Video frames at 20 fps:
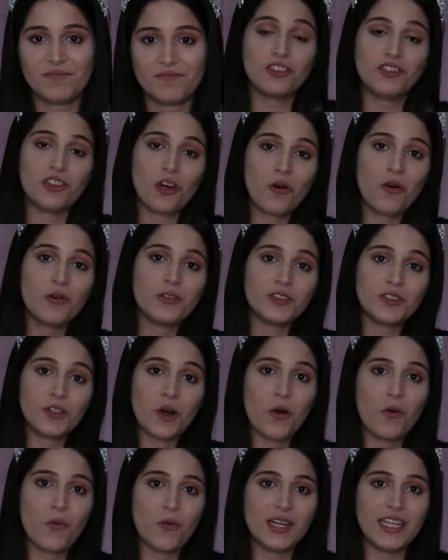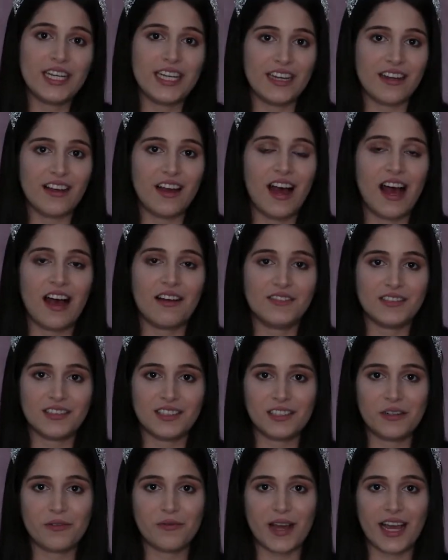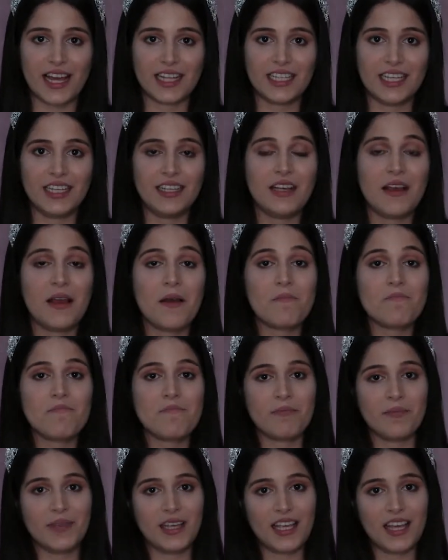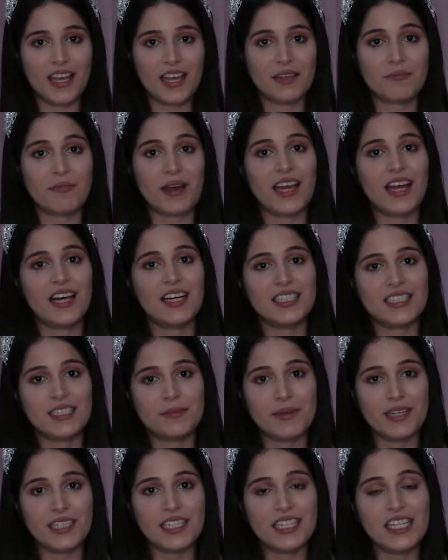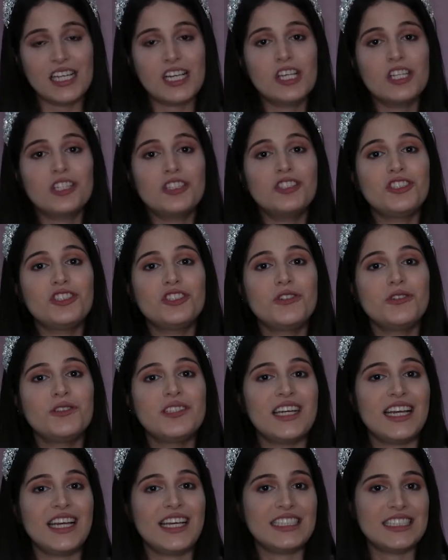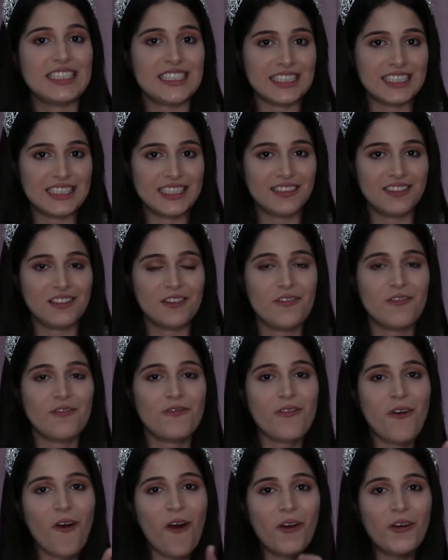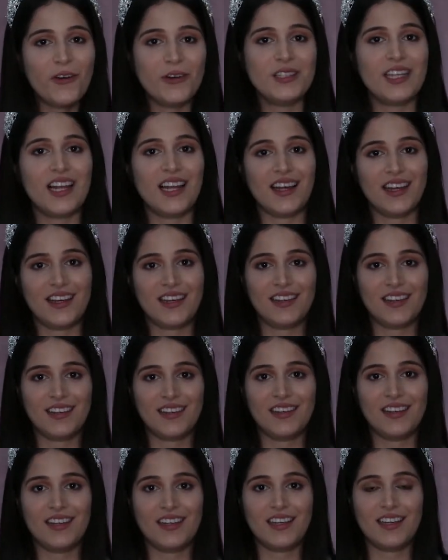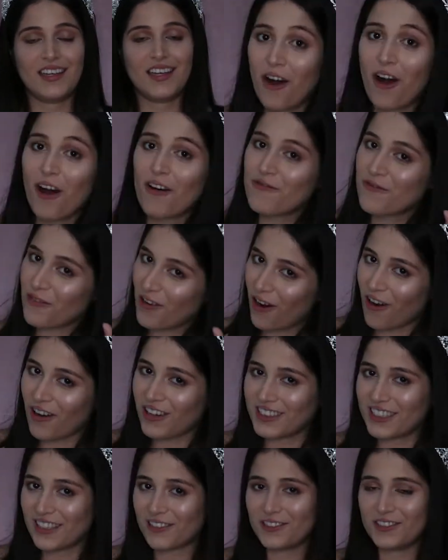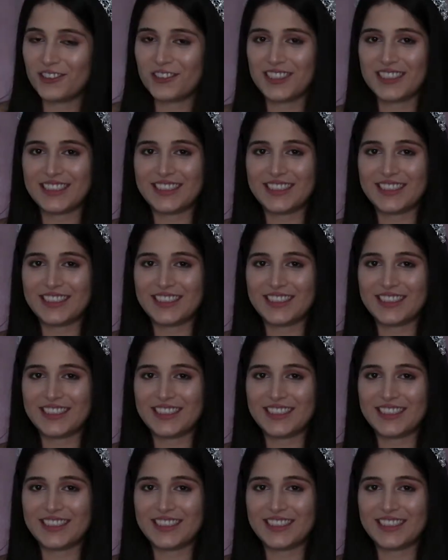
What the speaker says: So 1 year after the wedding, me and my husband should eat it for good luck. Of course I'll do